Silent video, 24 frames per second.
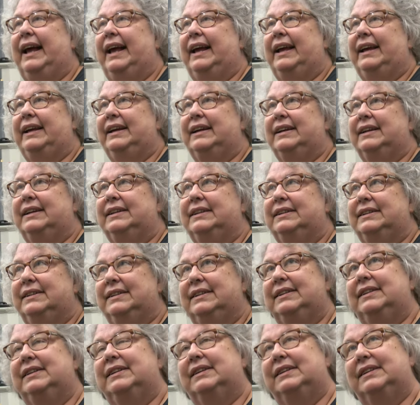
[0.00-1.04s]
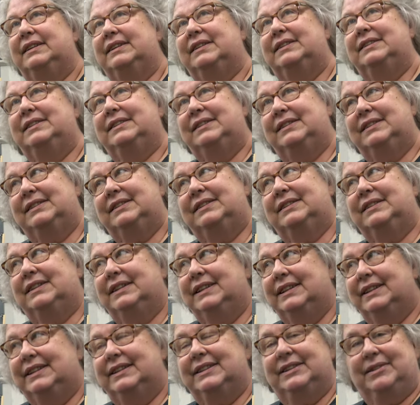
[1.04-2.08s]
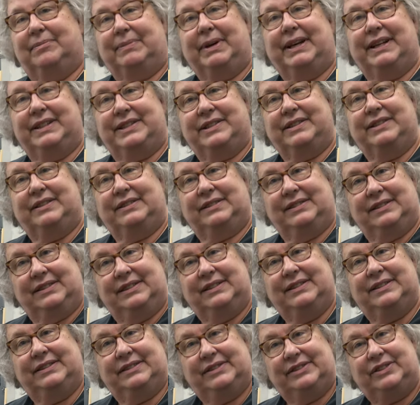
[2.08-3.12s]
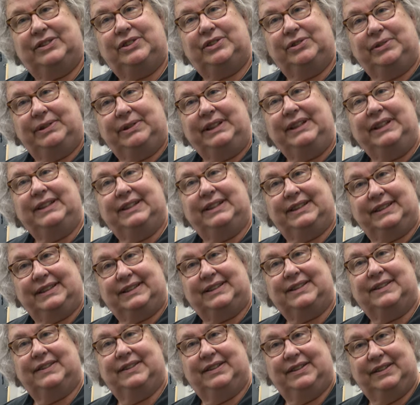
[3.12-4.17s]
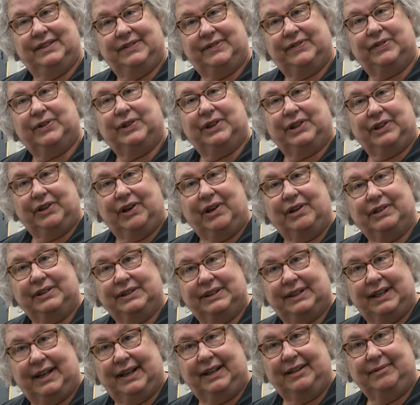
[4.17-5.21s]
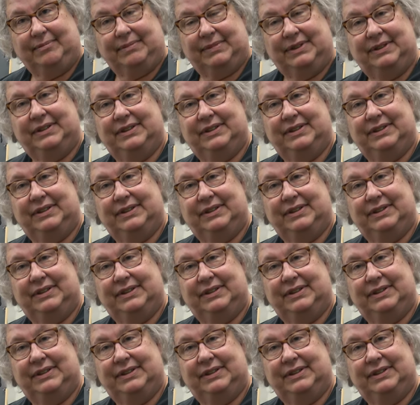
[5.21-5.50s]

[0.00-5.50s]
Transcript: And I thought, oh, I could imagine doing this for a long time.